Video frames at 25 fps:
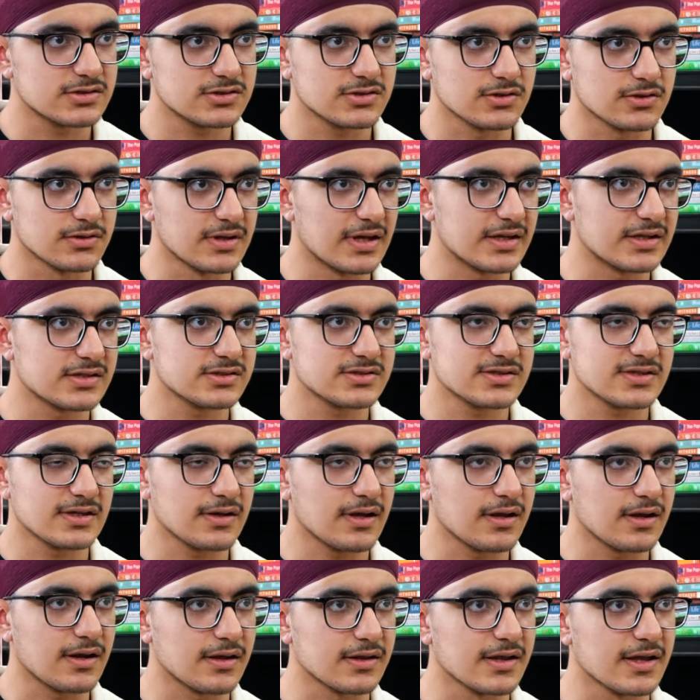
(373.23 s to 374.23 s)
So that's
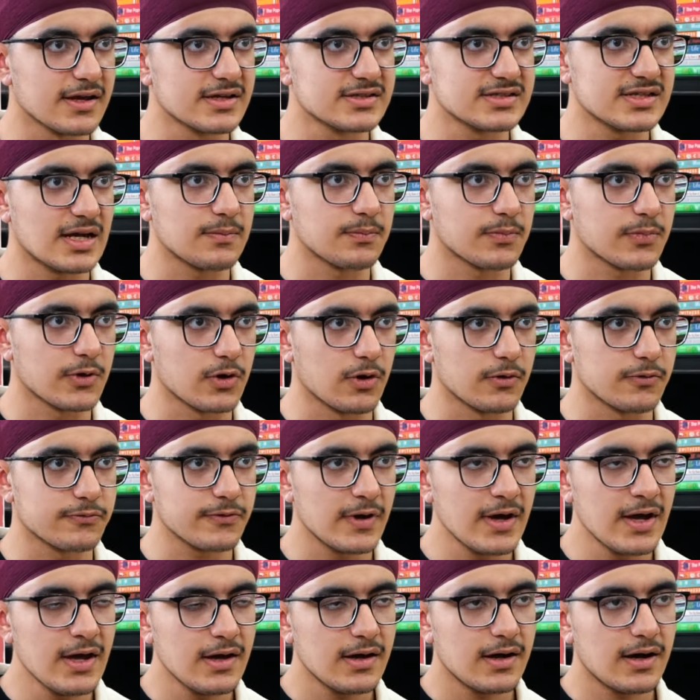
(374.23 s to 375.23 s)
another example of
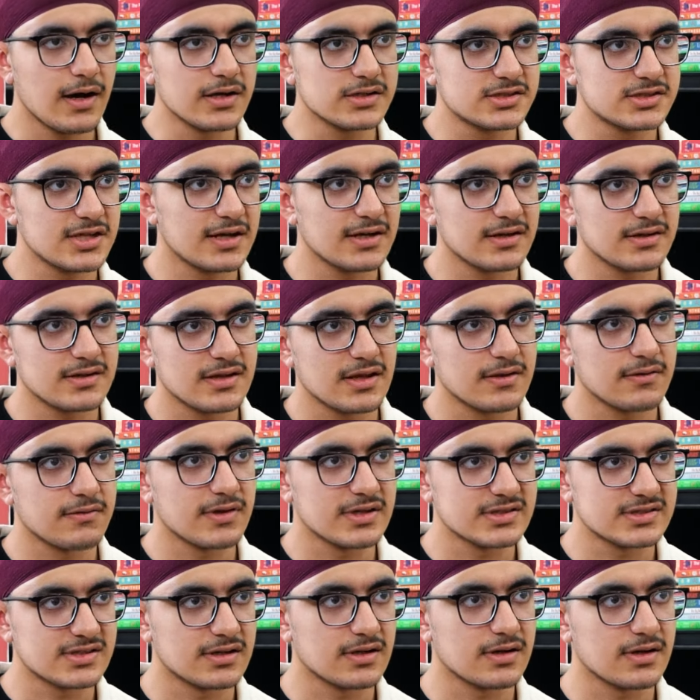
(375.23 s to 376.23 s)
a change they've
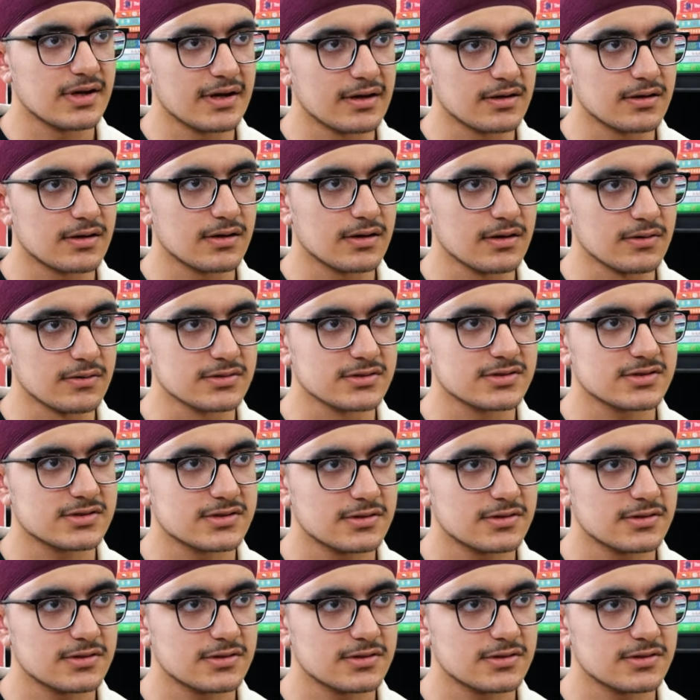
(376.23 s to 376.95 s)
recently introduced.